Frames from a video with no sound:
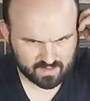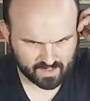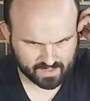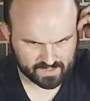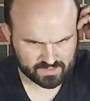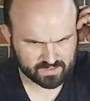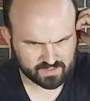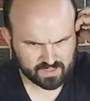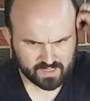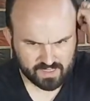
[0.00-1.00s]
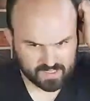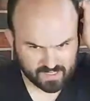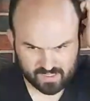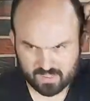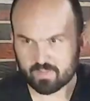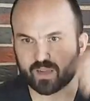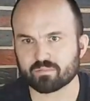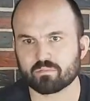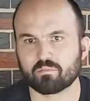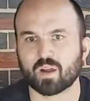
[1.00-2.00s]
got you. Yeah,
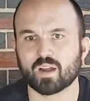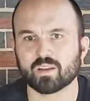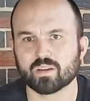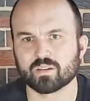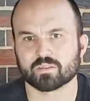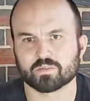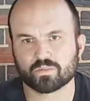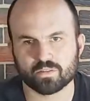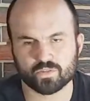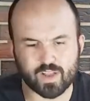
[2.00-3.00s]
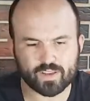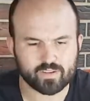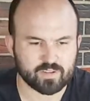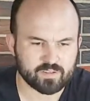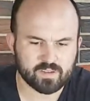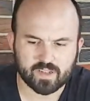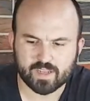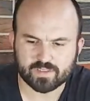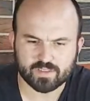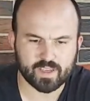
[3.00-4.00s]
the Dragon, it
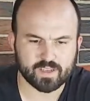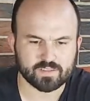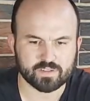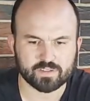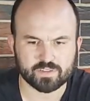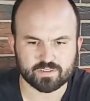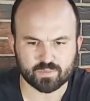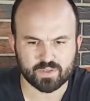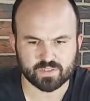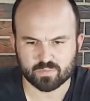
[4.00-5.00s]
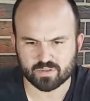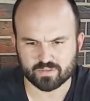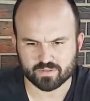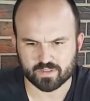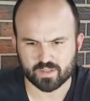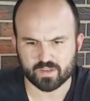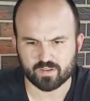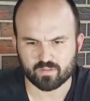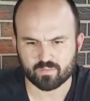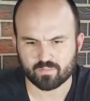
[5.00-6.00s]
actually has energy suspension bushings in
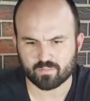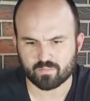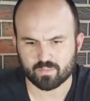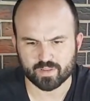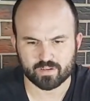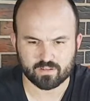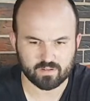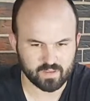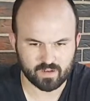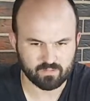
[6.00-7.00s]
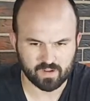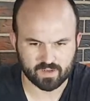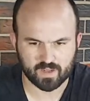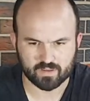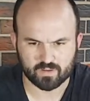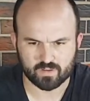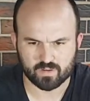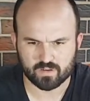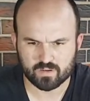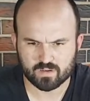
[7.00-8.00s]
it, but they were already in it when I got the car.